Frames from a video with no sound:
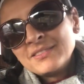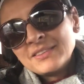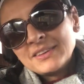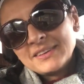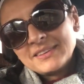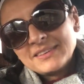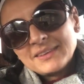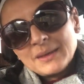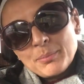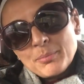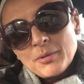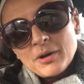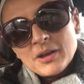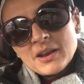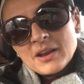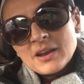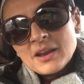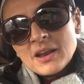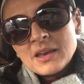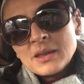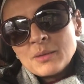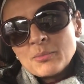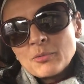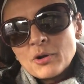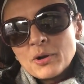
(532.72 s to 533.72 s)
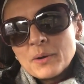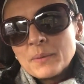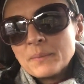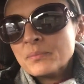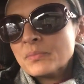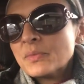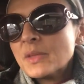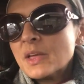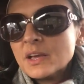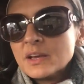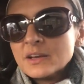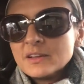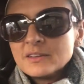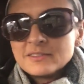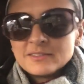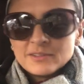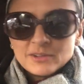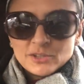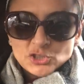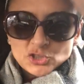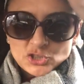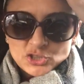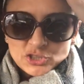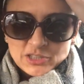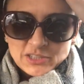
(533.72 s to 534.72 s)
step on it anymore. So
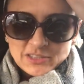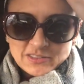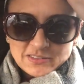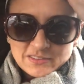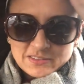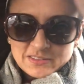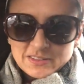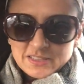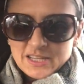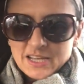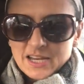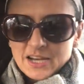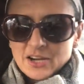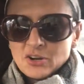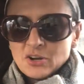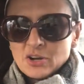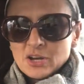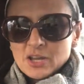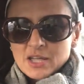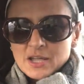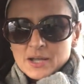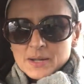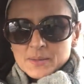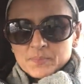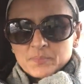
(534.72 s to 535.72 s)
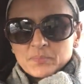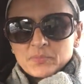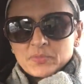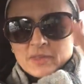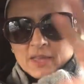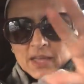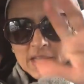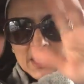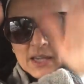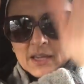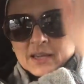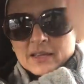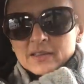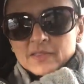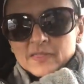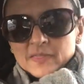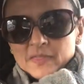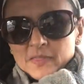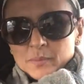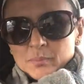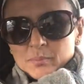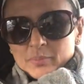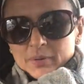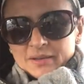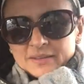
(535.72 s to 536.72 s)
it's just the area, like
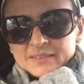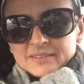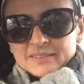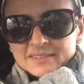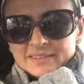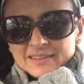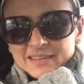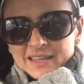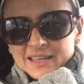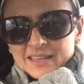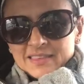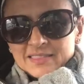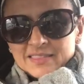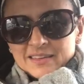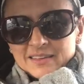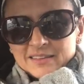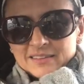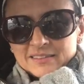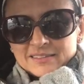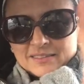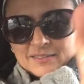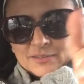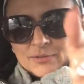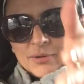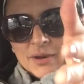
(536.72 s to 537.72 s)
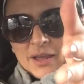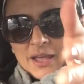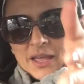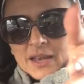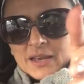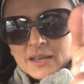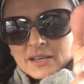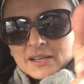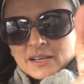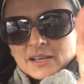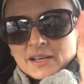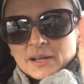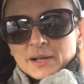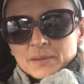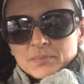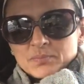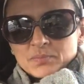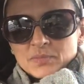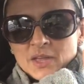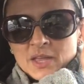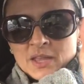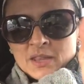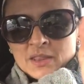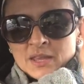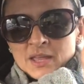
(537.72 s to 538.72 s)
the bus is like this, right?
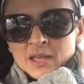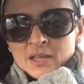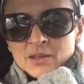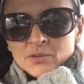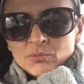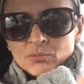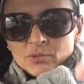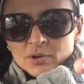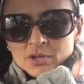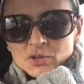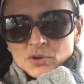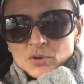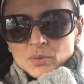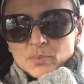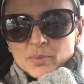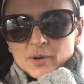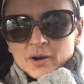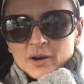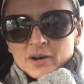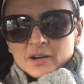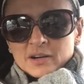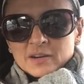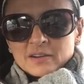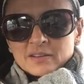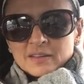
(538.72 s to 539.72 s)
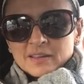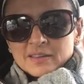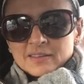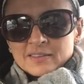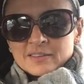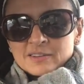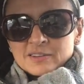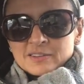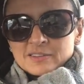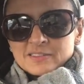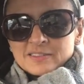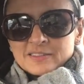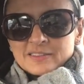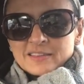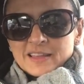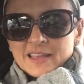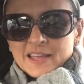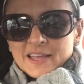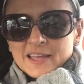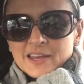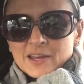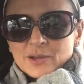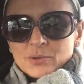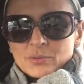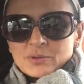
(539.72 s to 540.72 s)
And then when you're parked, there's
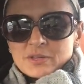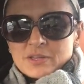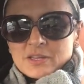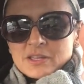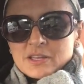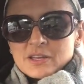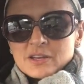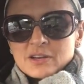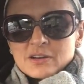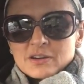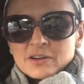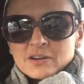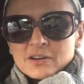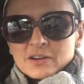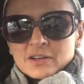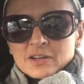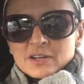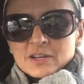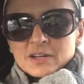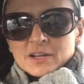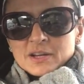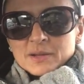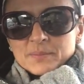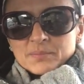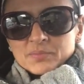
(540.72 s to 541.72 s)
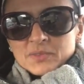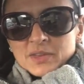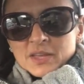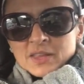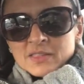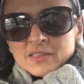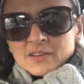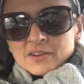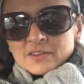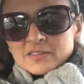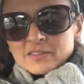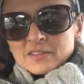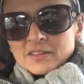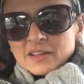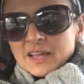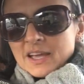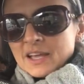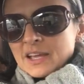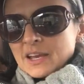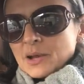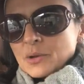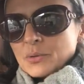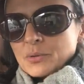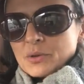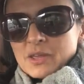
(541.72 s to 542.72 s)
slide out here and there's slide out